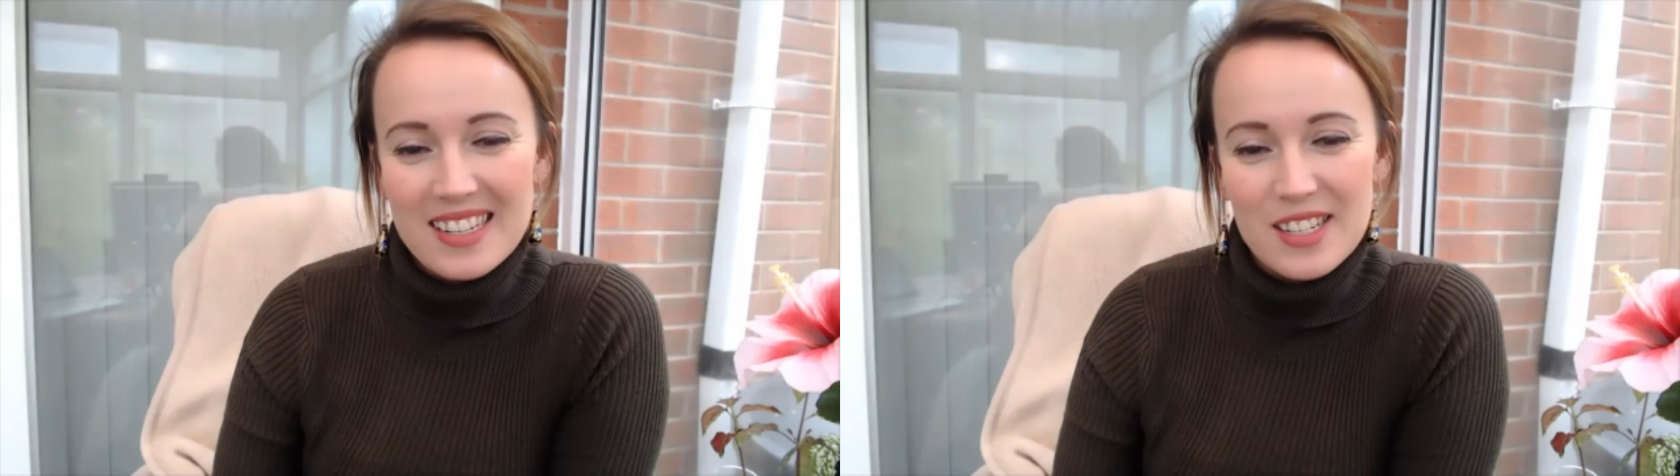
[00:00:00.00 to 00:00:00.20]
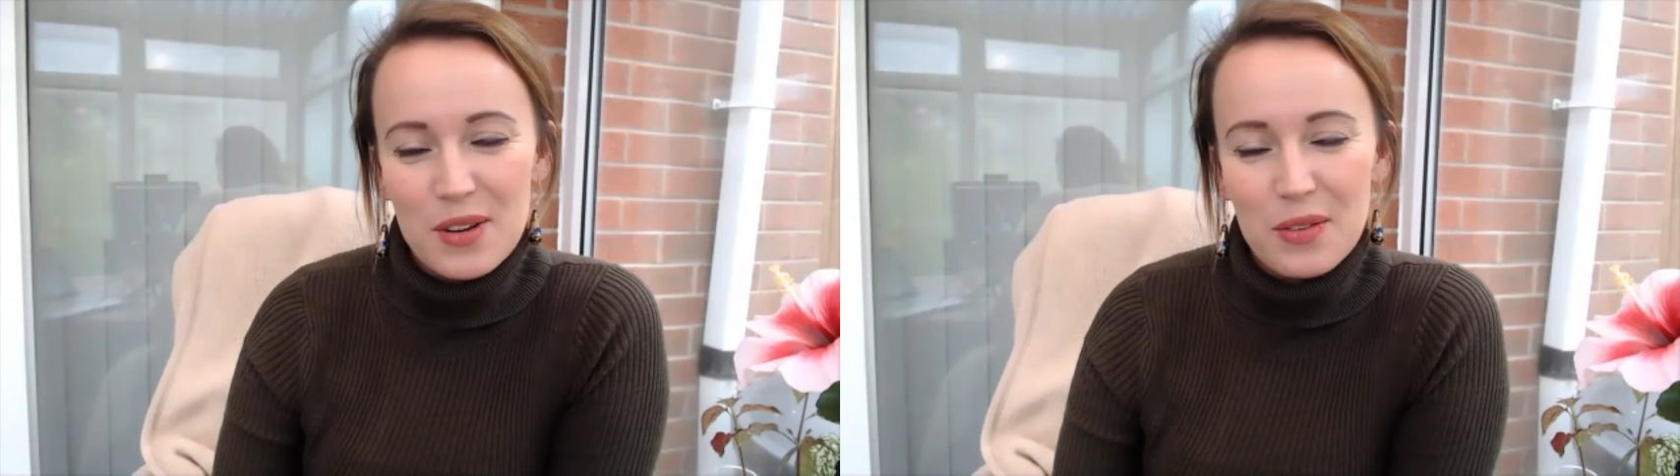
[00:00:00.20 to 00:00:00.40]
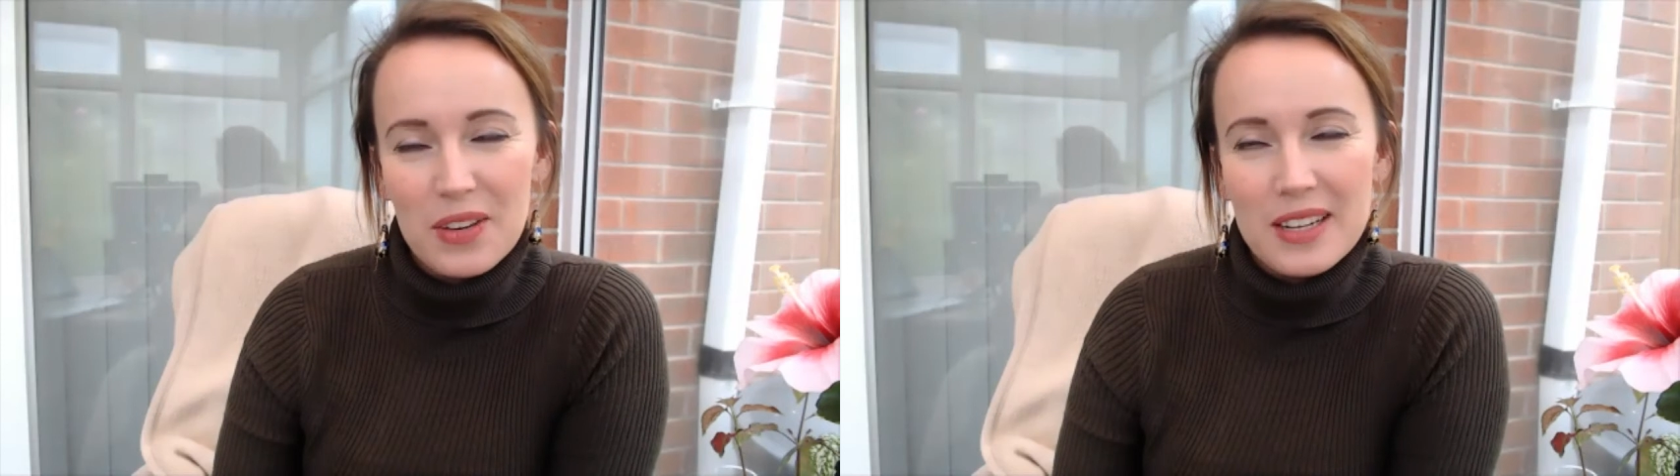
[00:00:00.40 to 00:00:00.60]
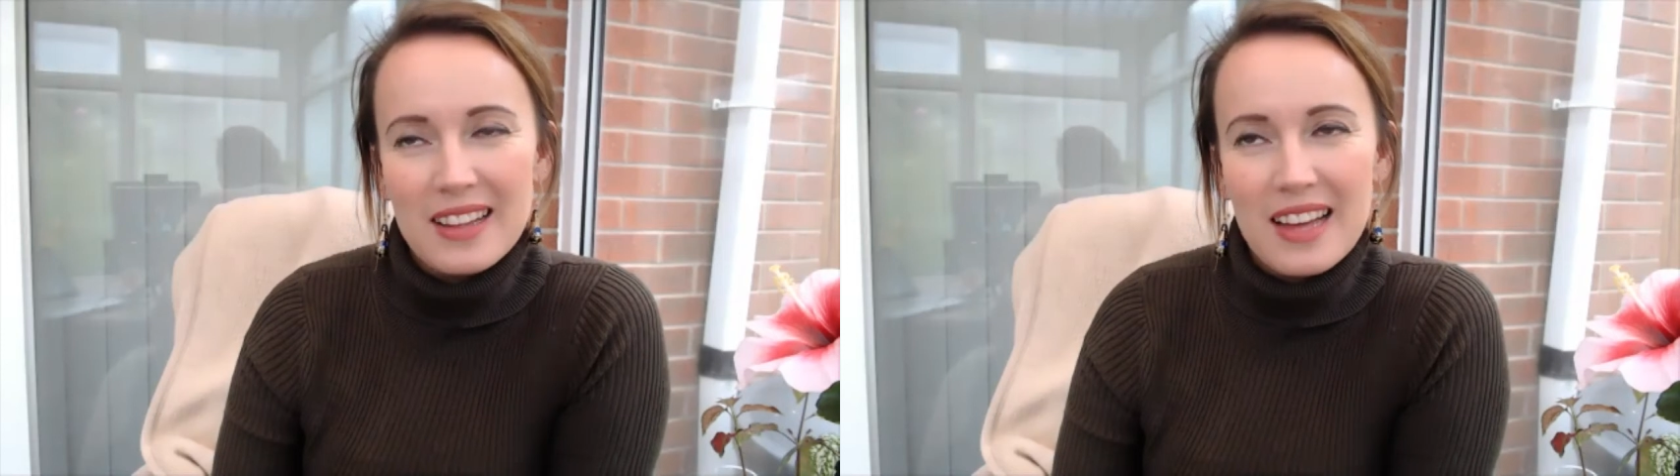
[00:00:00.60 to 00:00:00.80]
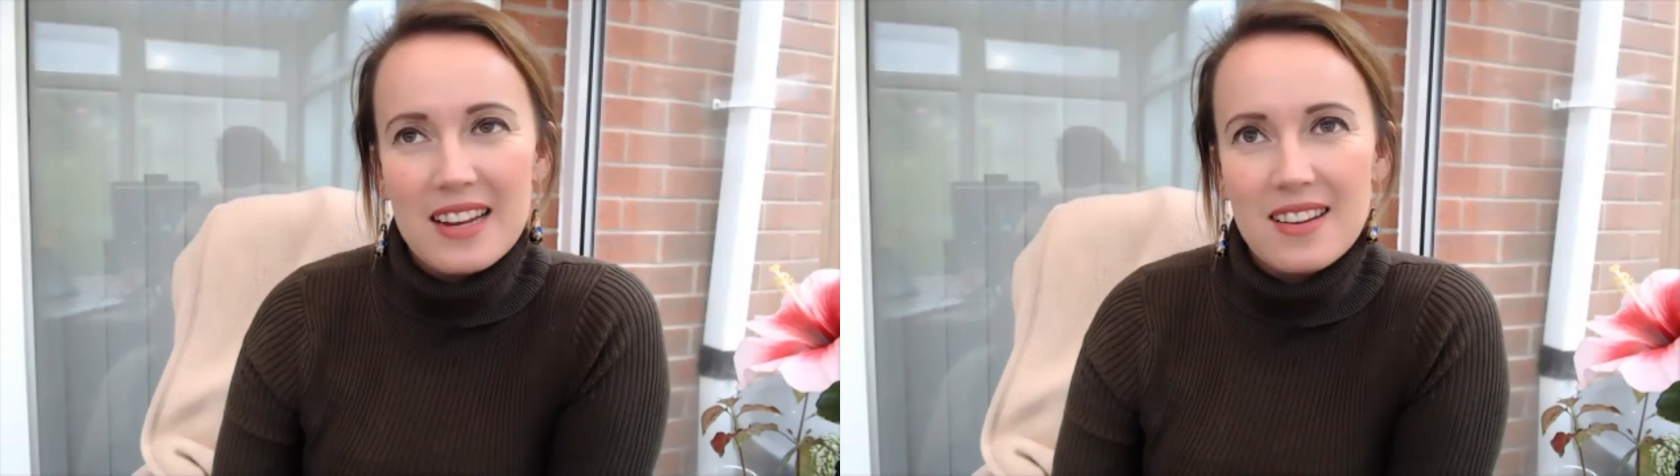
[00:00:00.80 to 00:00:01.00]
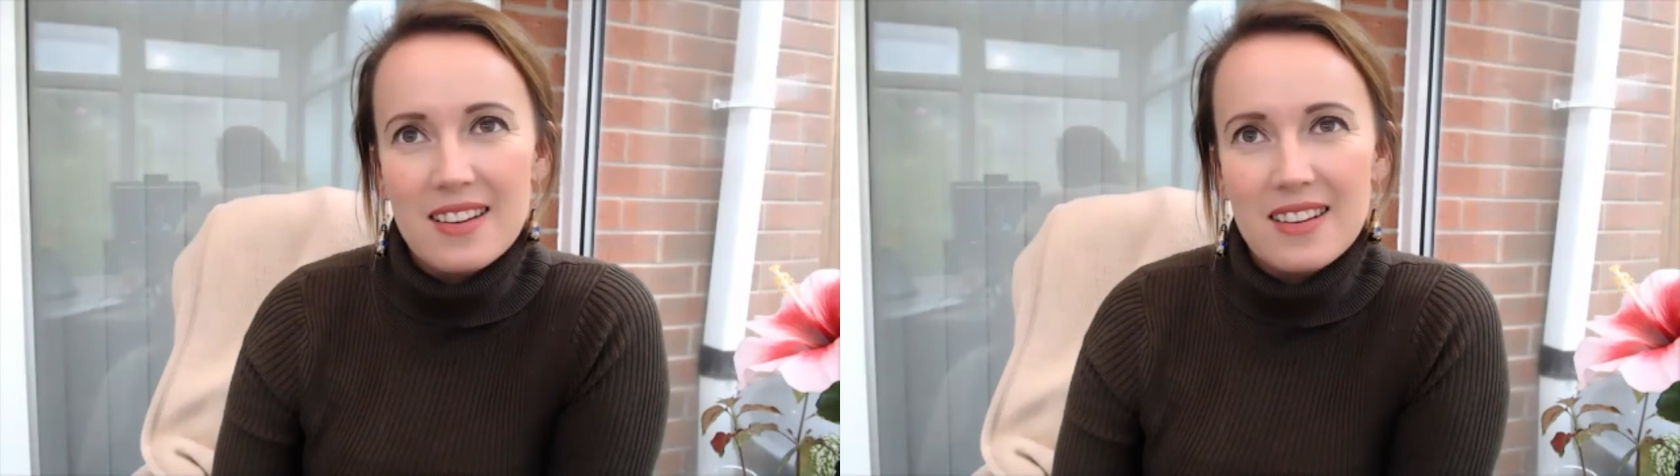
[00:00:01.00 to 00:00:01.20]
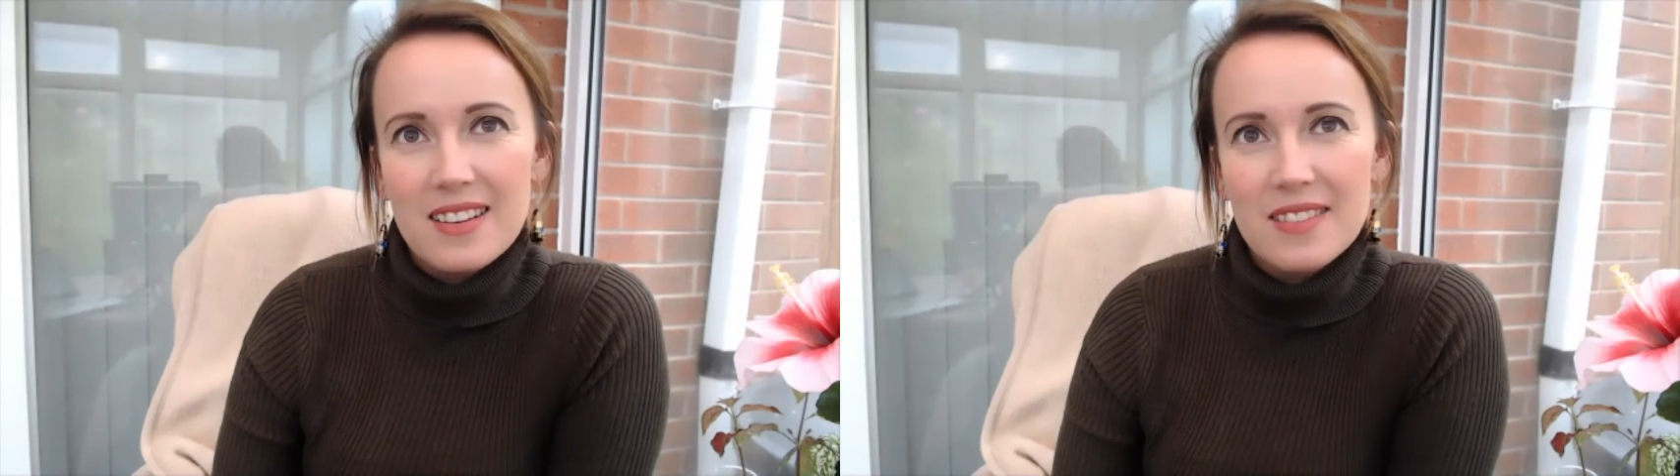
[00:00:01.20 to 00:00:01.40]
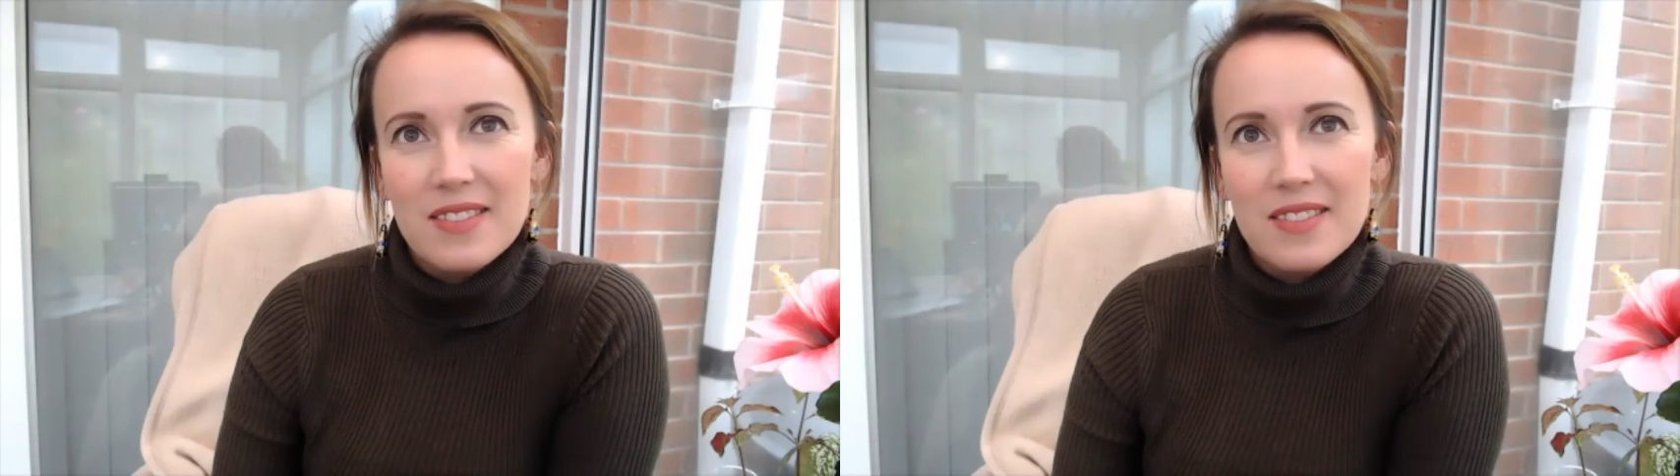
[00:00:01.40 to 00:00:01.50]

you feel then that